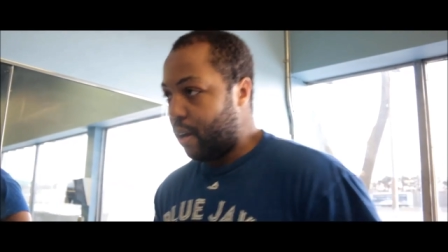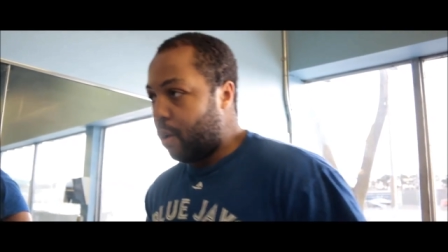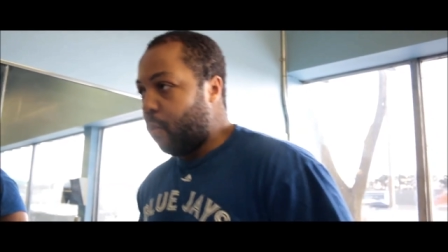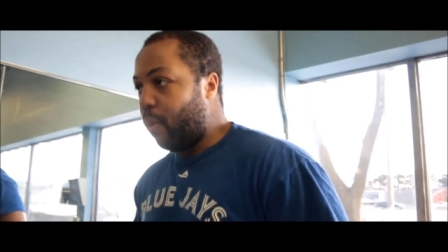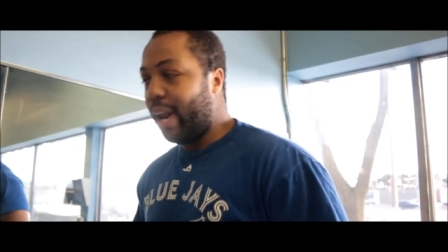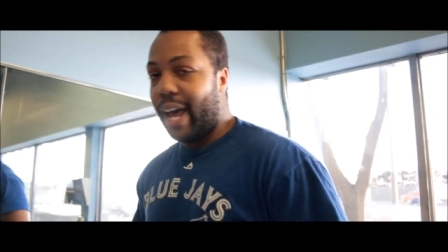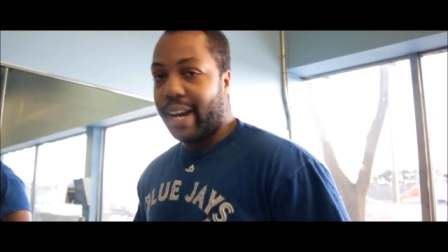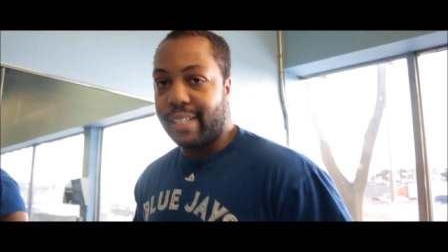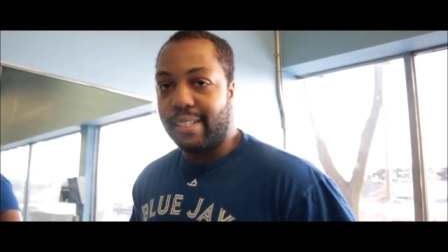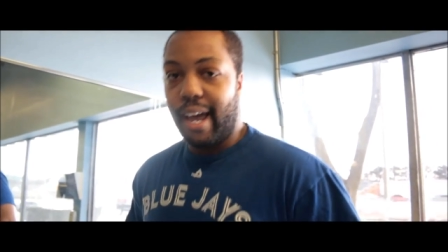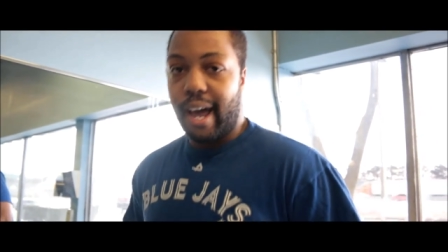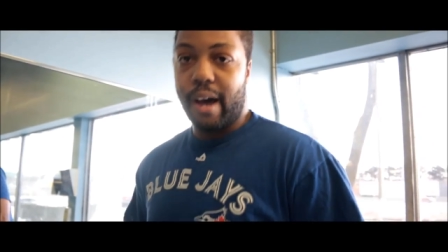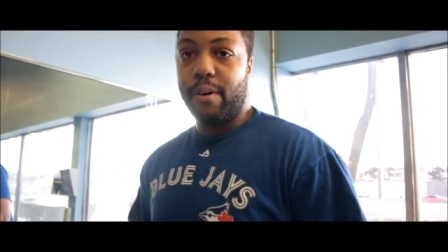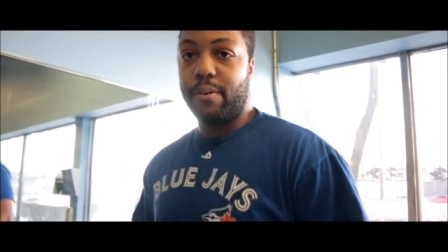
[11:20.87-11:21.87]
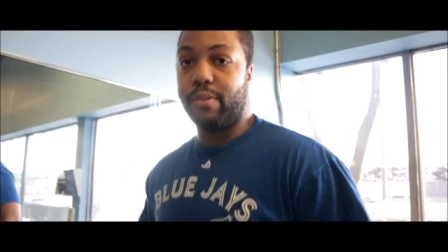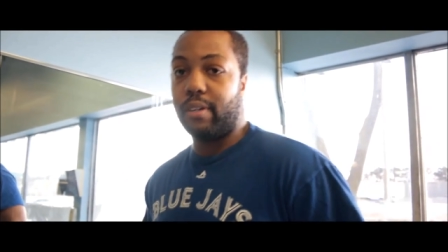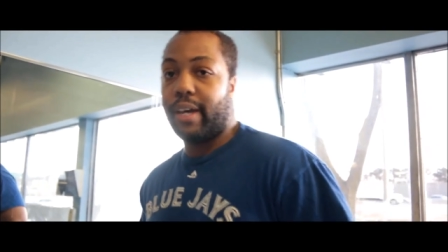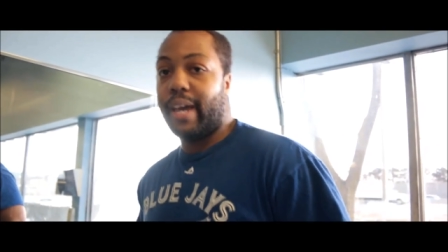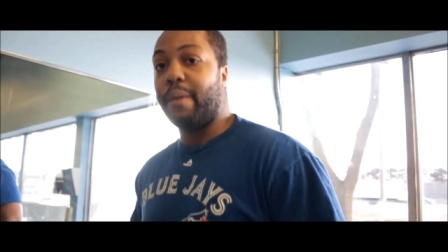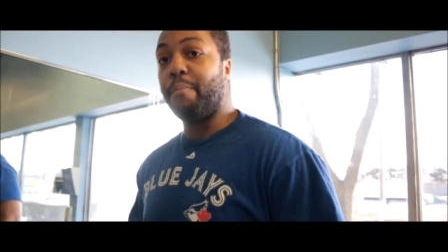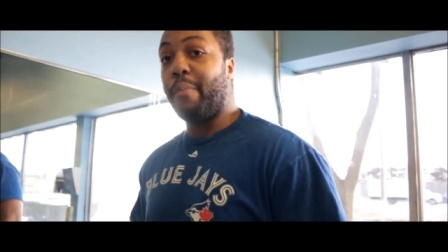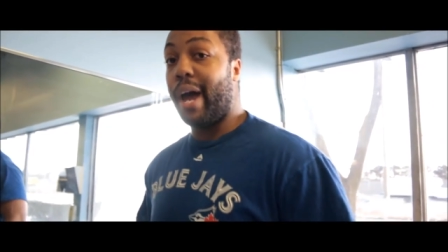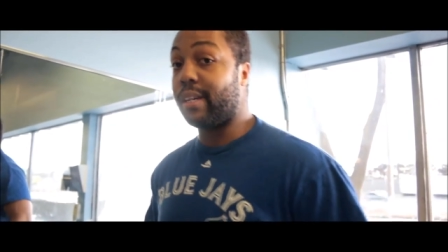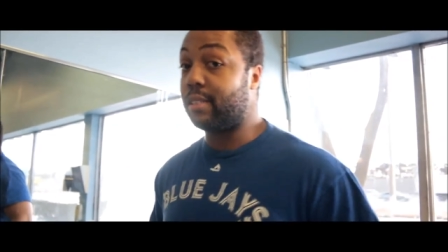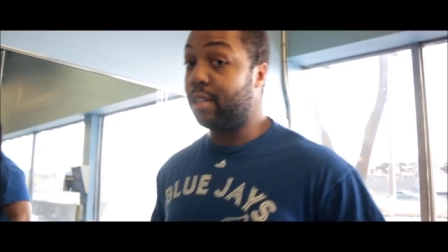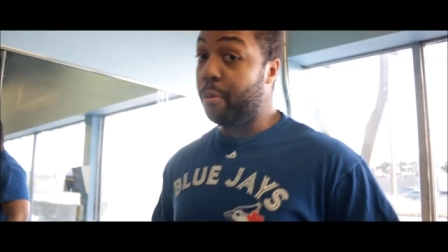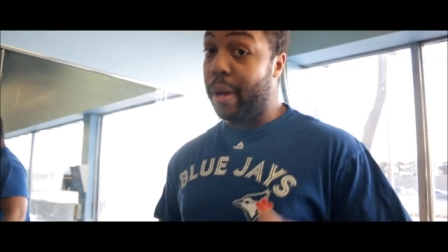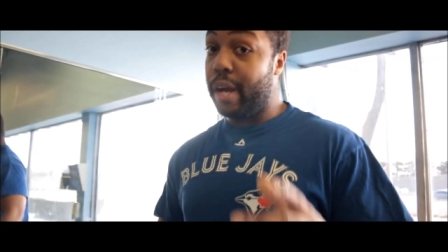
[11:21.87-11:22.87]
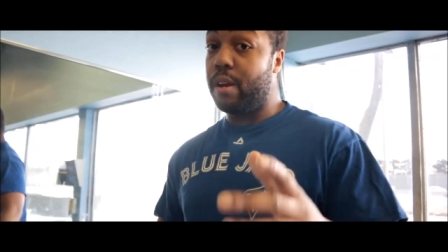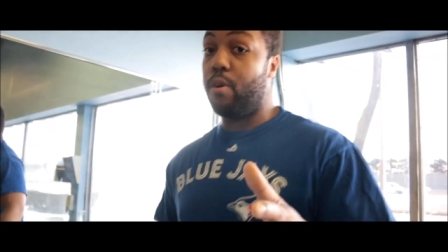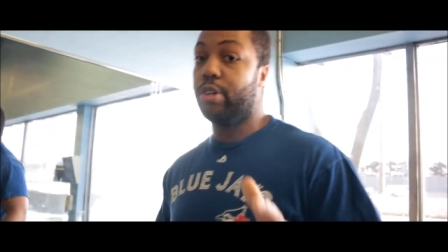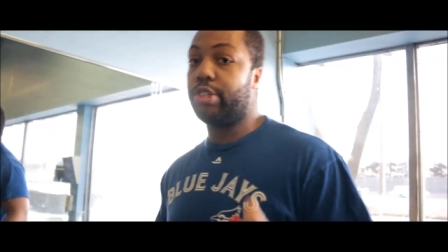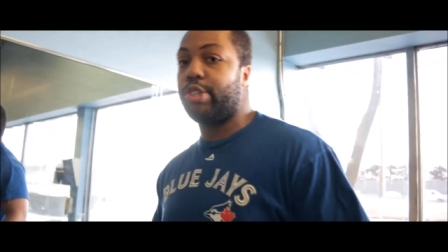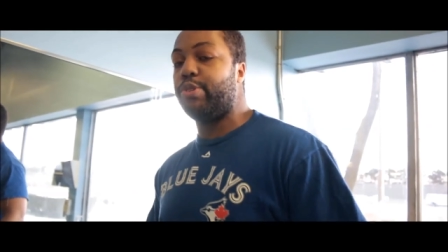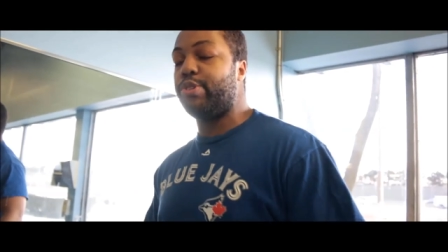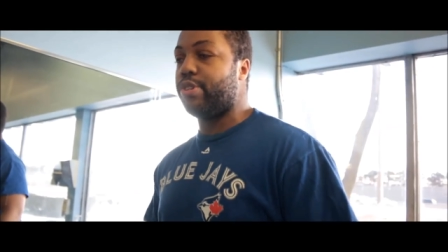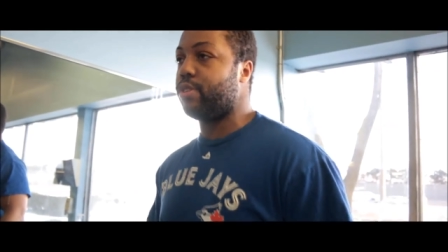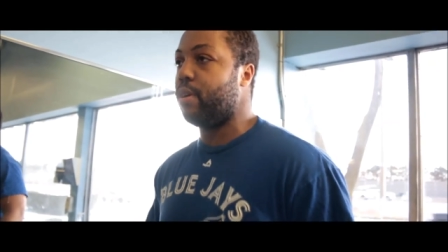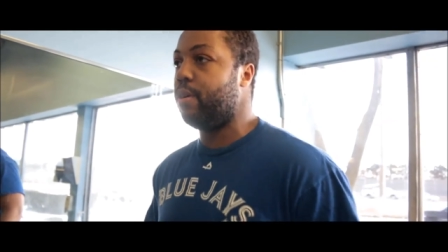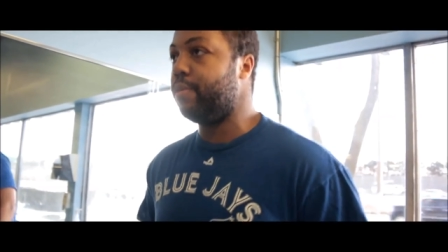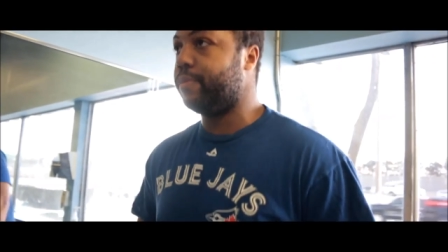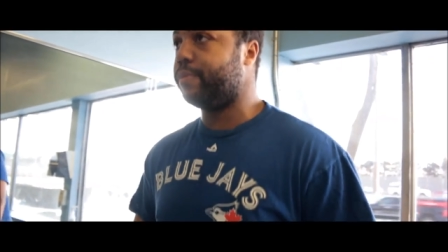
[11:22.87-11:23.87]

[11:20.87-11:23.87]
went out of town, came back. Still made no excuses though.